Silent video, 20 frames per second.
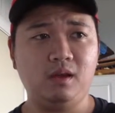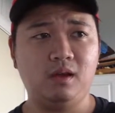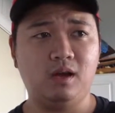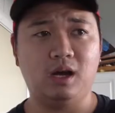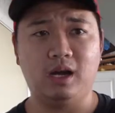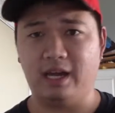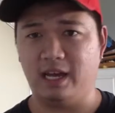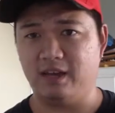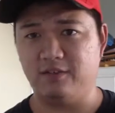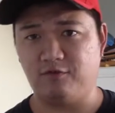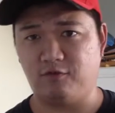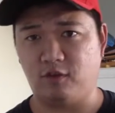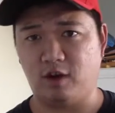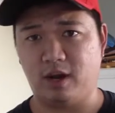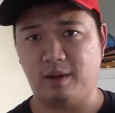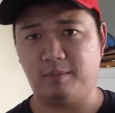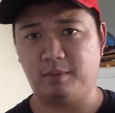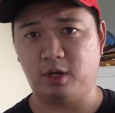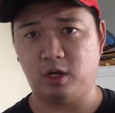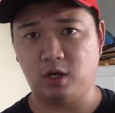uh,
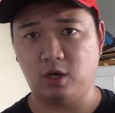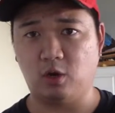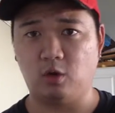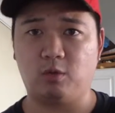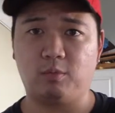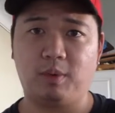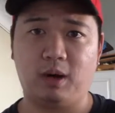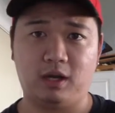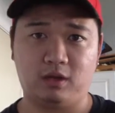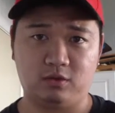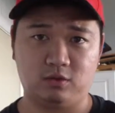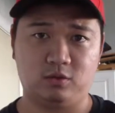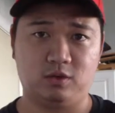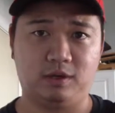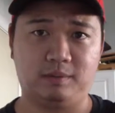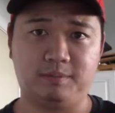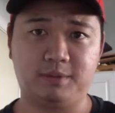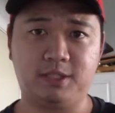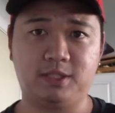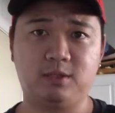N-frame Coke bottle
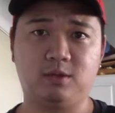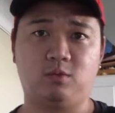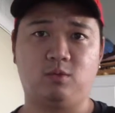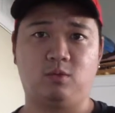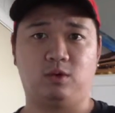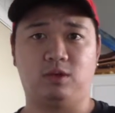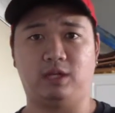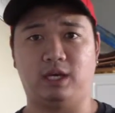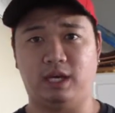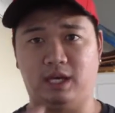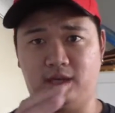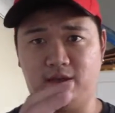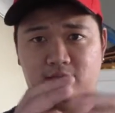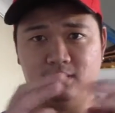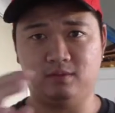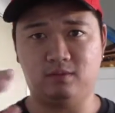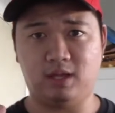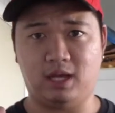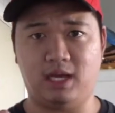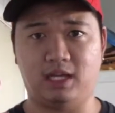grips where they
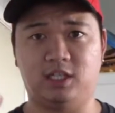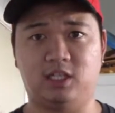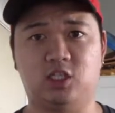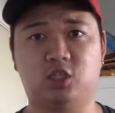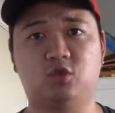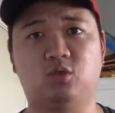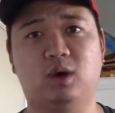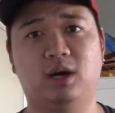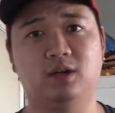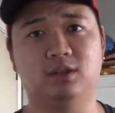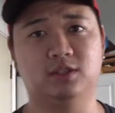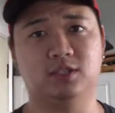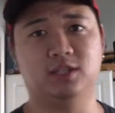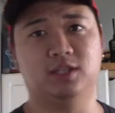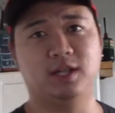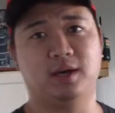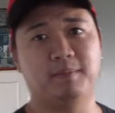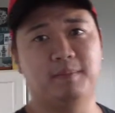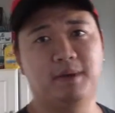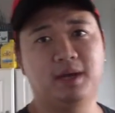had a swell to
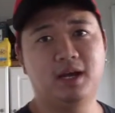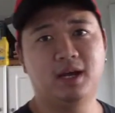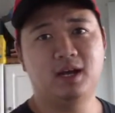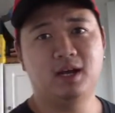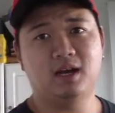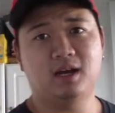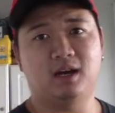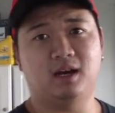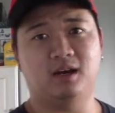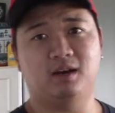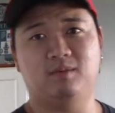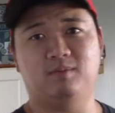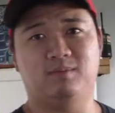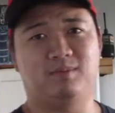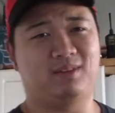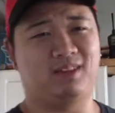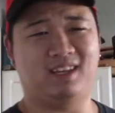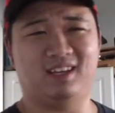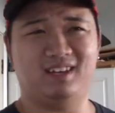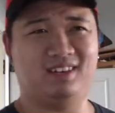them uh,
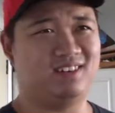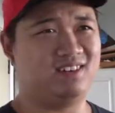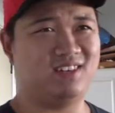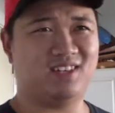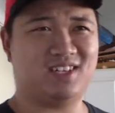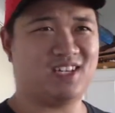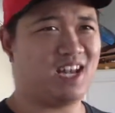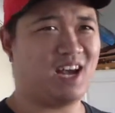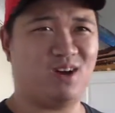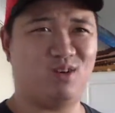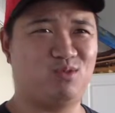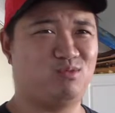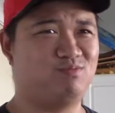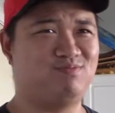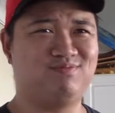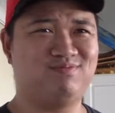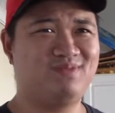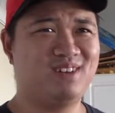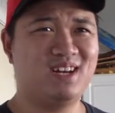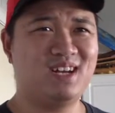and just how
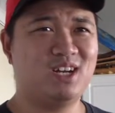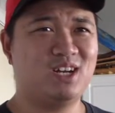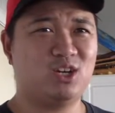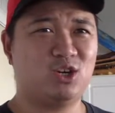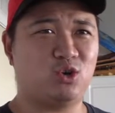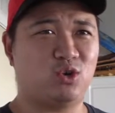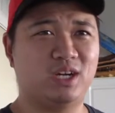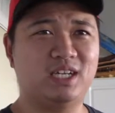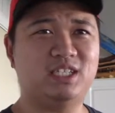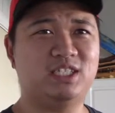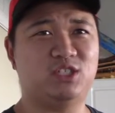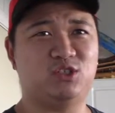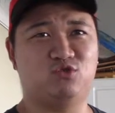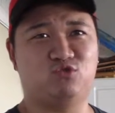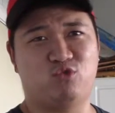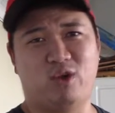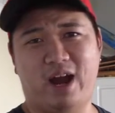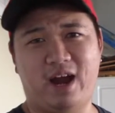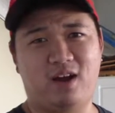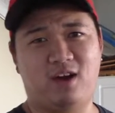crazy
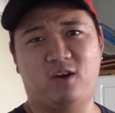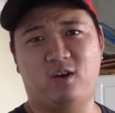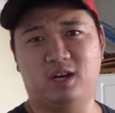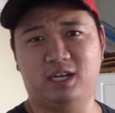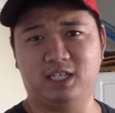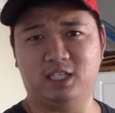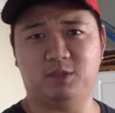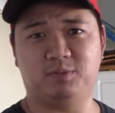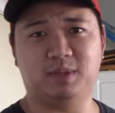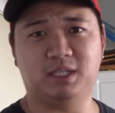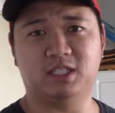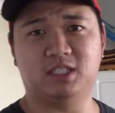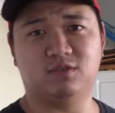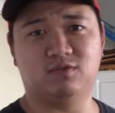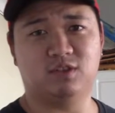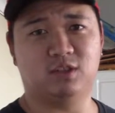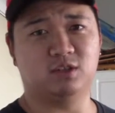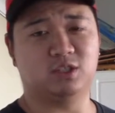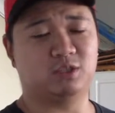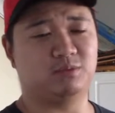rare and expensive
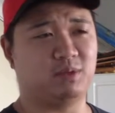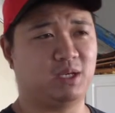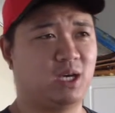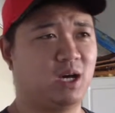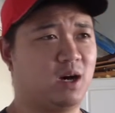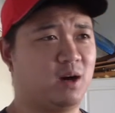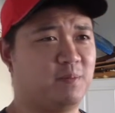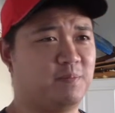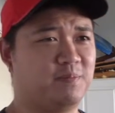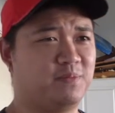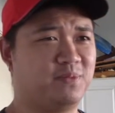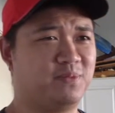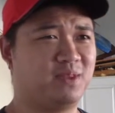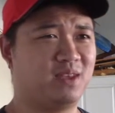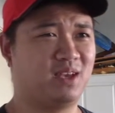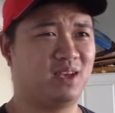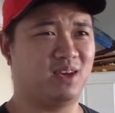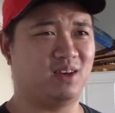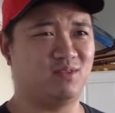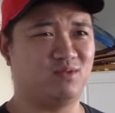those have become
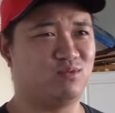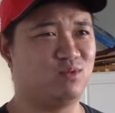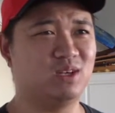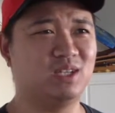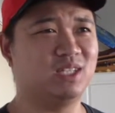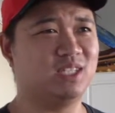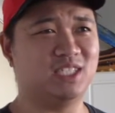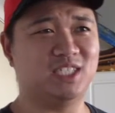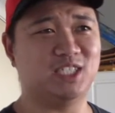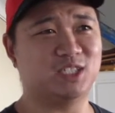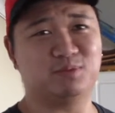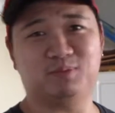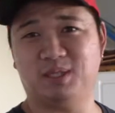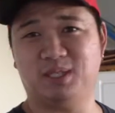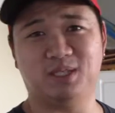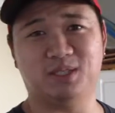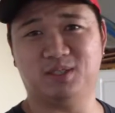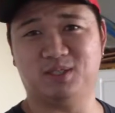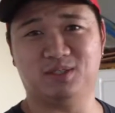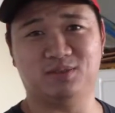and really just
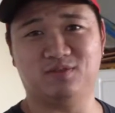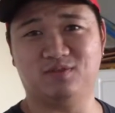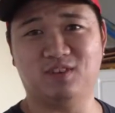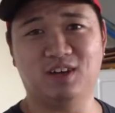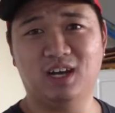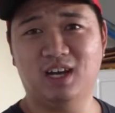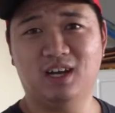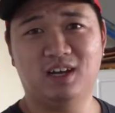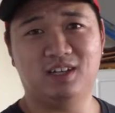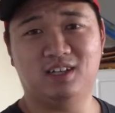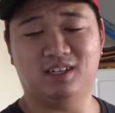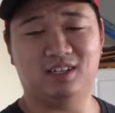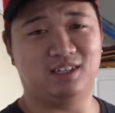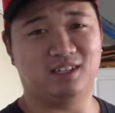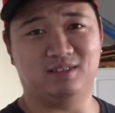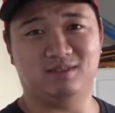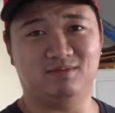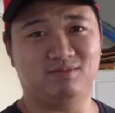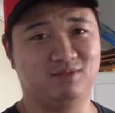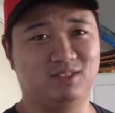because of
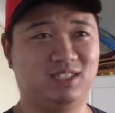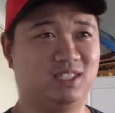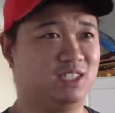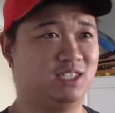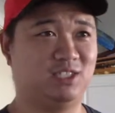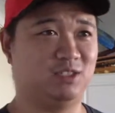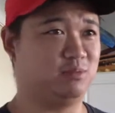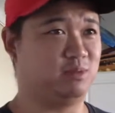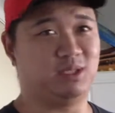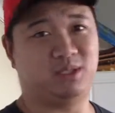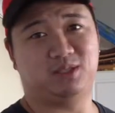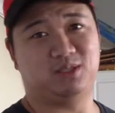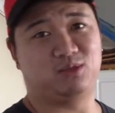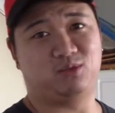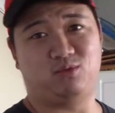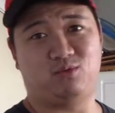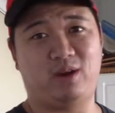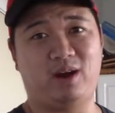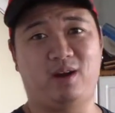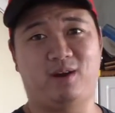uh, really just because they're
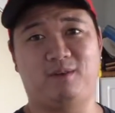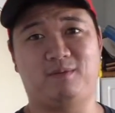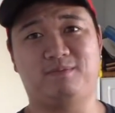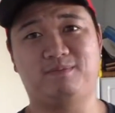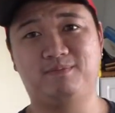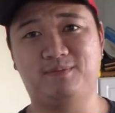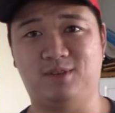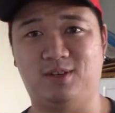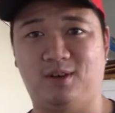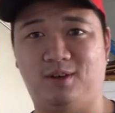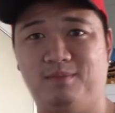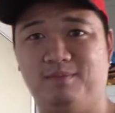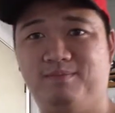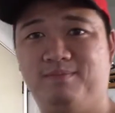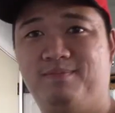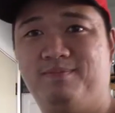rare so